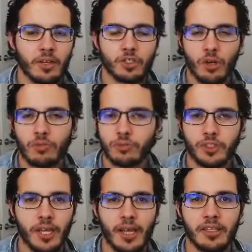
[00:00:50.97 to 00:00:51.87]
So,
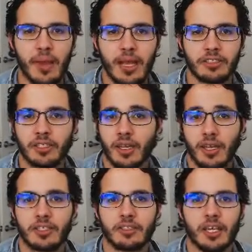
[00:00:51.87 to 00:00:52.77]
Gigantamaxing
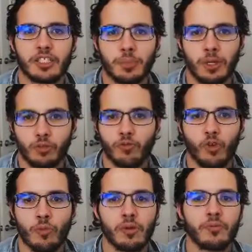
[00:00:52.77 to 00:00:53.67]
is a special
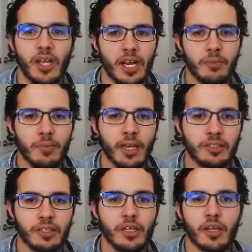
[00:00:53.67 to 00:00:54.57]
form of
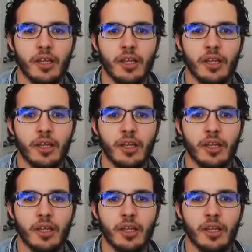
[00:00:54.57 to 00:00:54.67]
Dynamaxing.